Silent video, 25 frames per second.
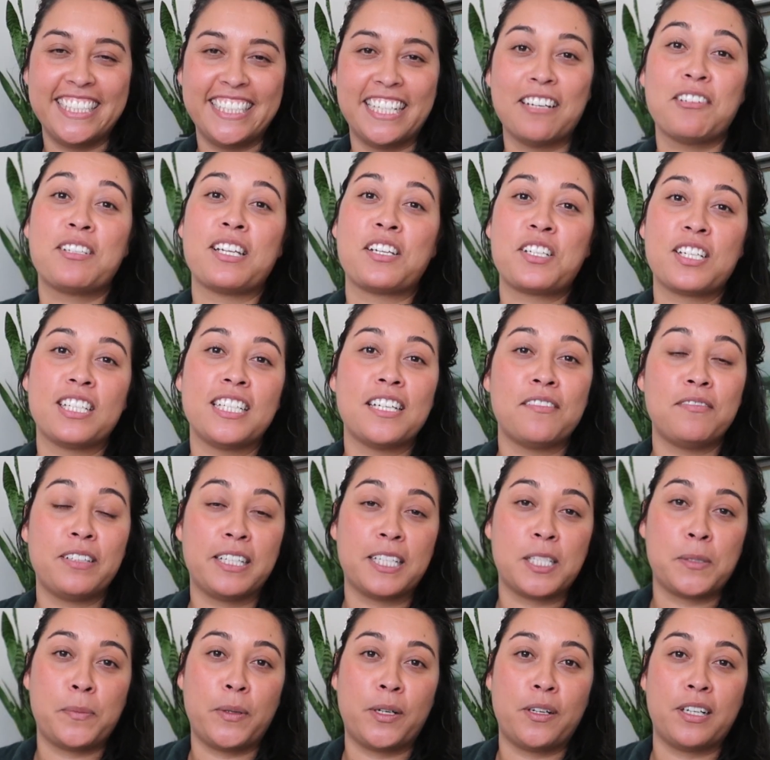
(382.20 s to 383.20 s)
It was such a lovely
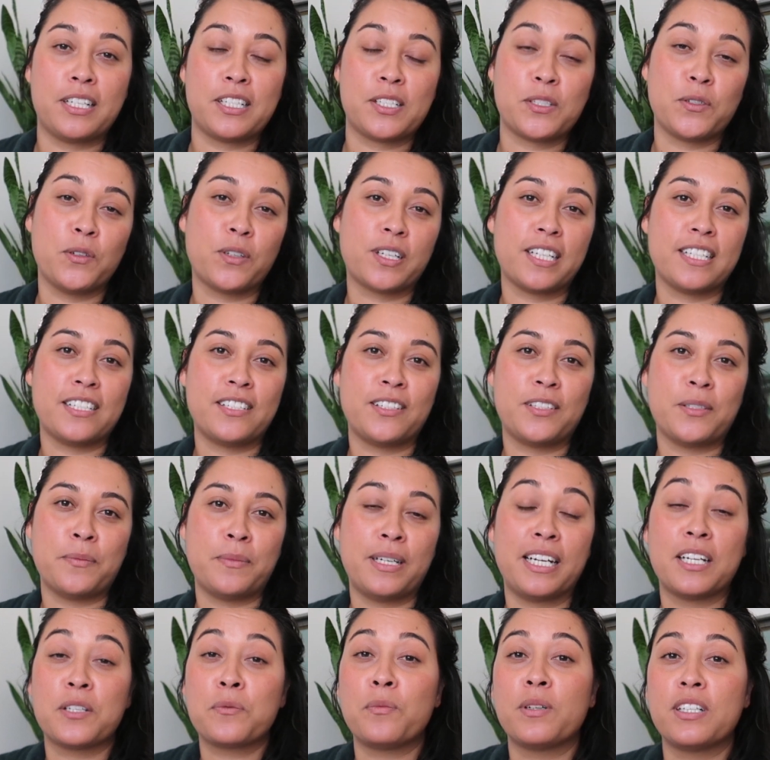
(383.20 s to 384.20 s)
experience talking to them, and
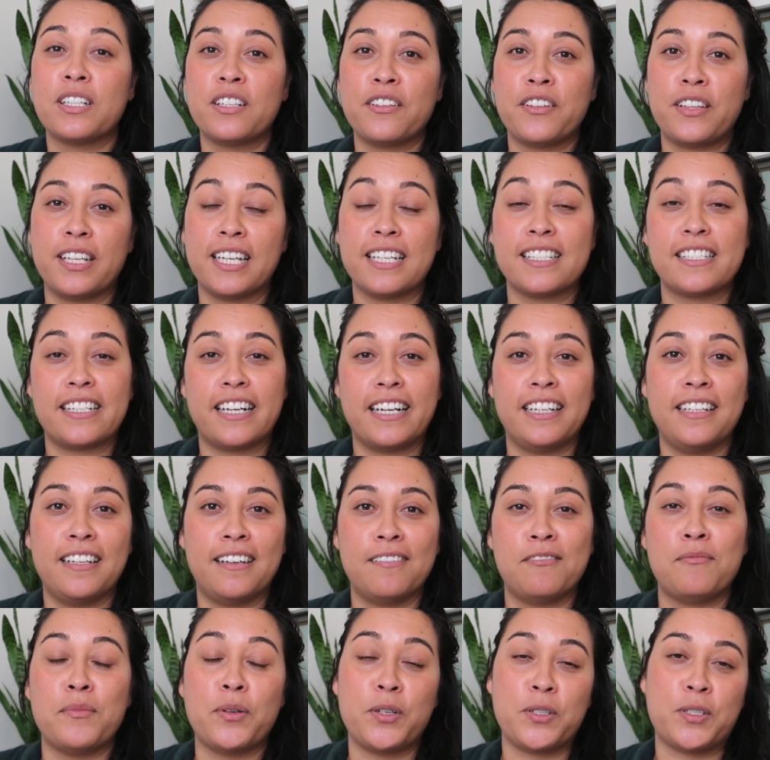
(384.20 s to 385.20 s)
it's one of the things that I
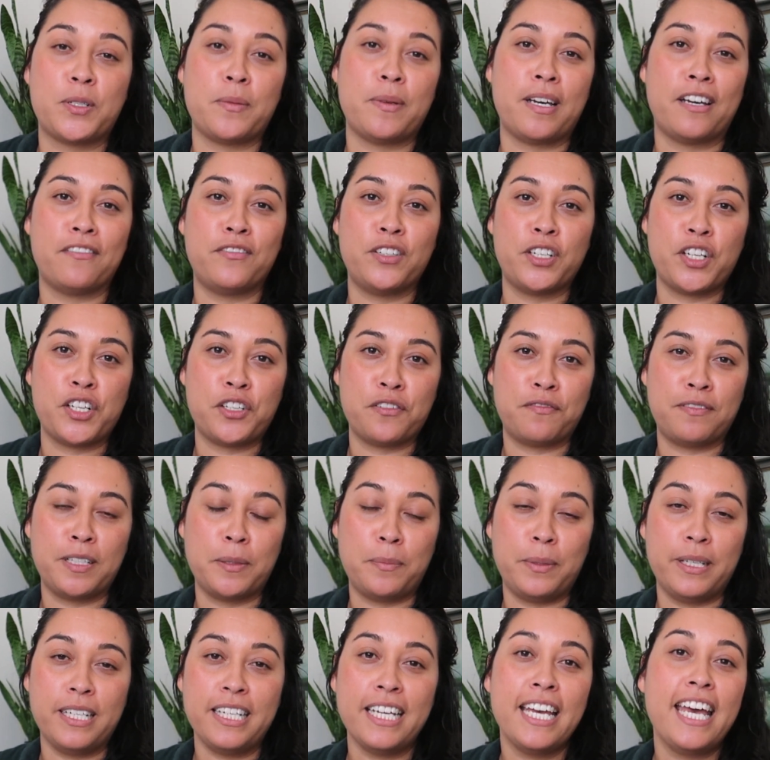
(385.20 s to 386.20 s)
love most about furniture
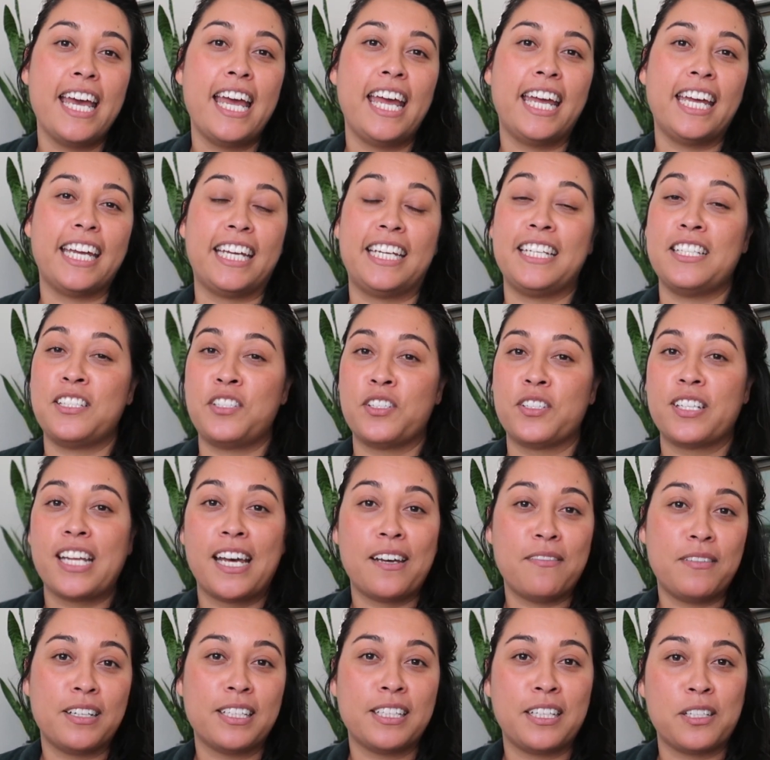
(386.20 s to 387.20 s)
flipping is just
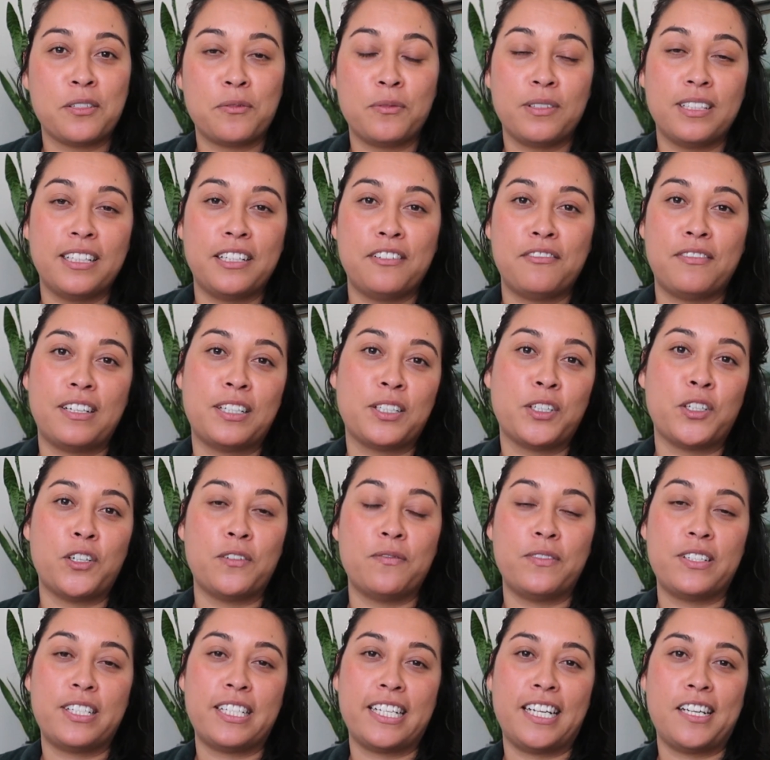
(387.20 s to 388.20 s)
having these really fun
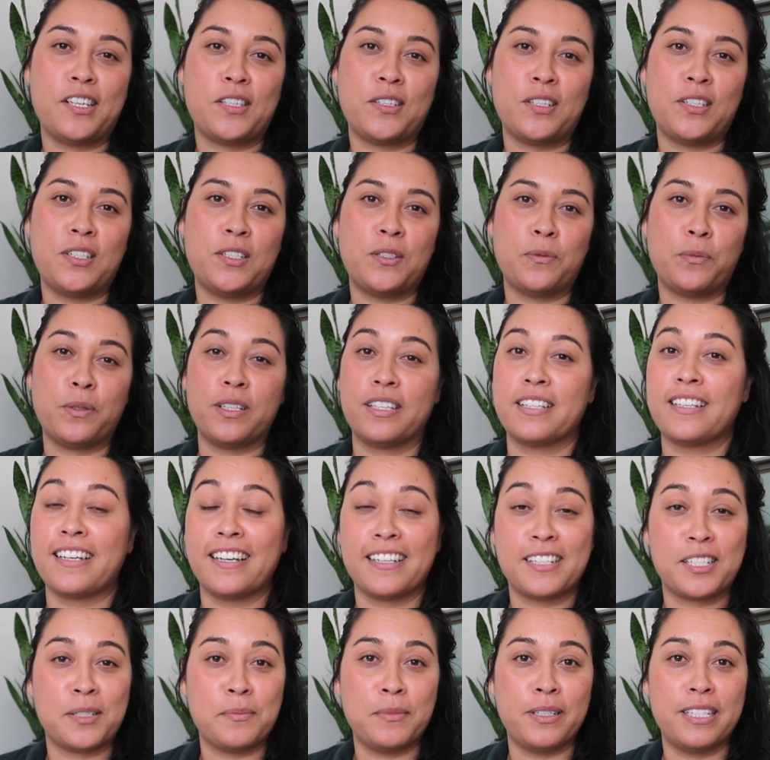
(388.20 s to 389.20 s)
conversations with
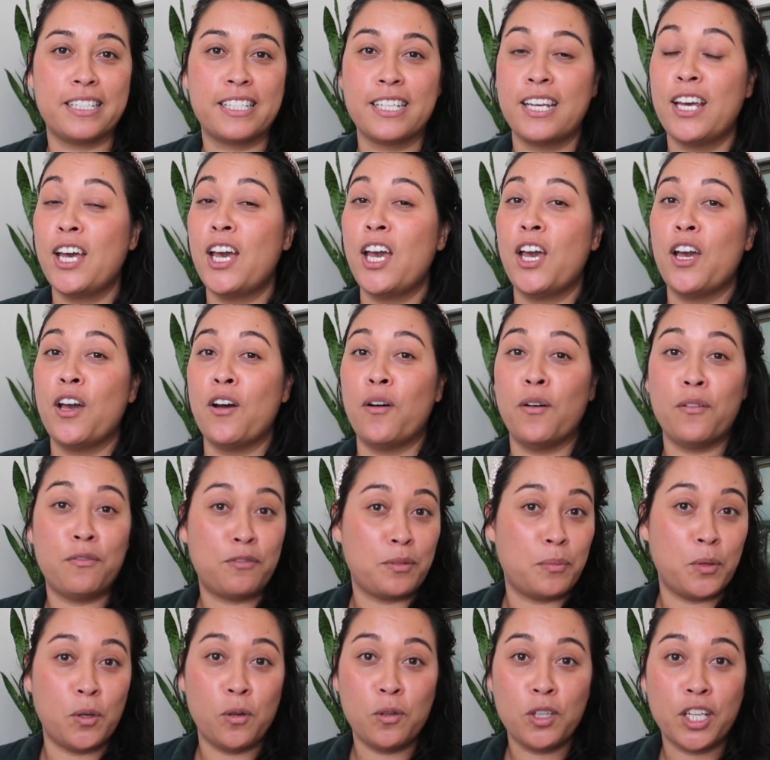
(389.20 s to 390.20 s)
customers
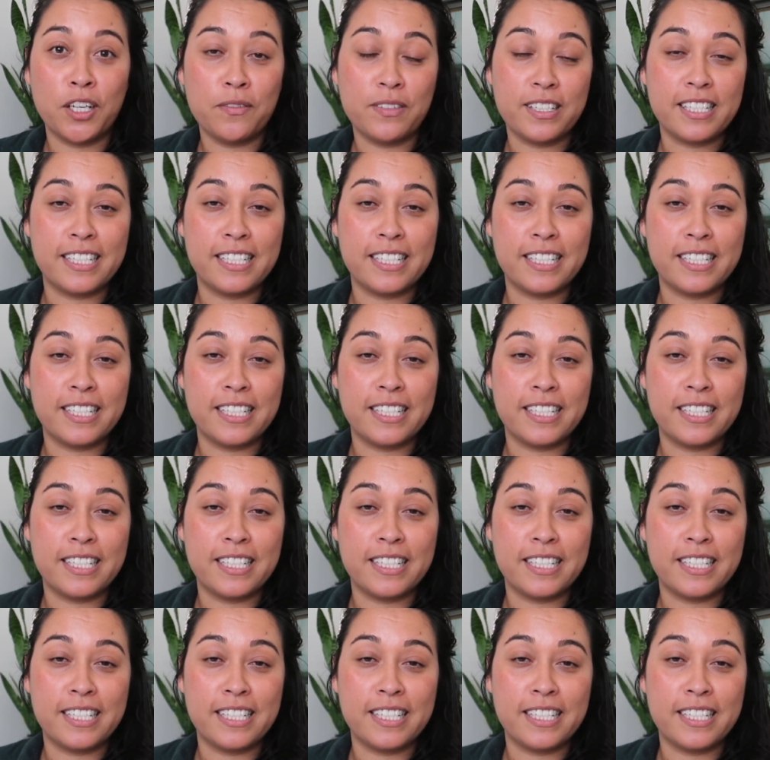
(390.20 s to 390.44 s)
from all over